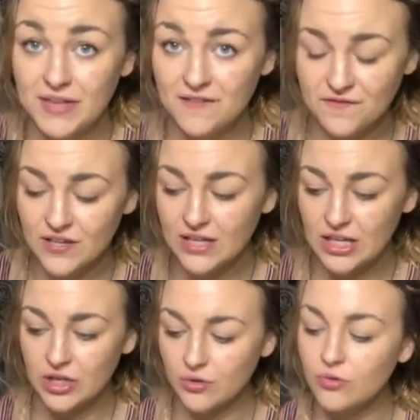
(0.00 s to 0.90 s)
They feel
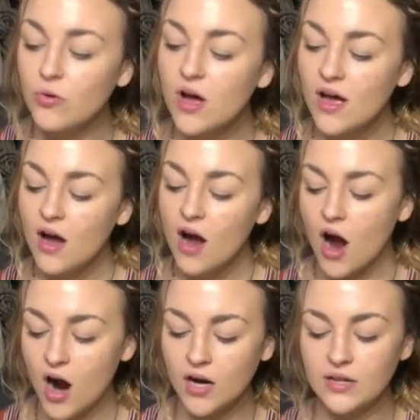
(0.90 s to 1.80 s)
like you
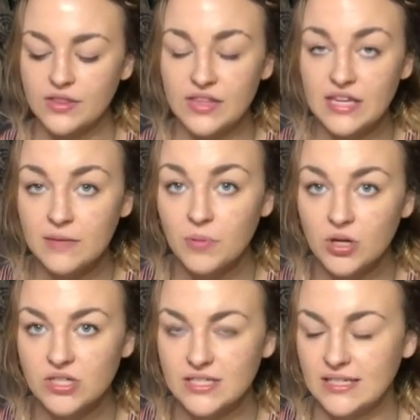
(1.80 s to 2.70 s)
are the
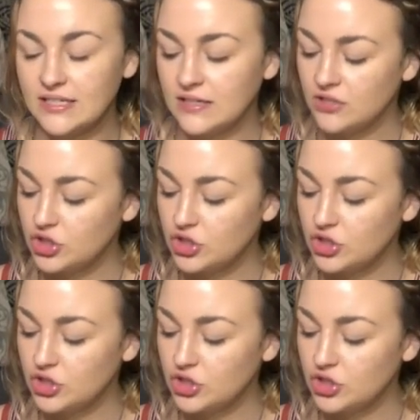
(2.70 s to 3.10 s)
person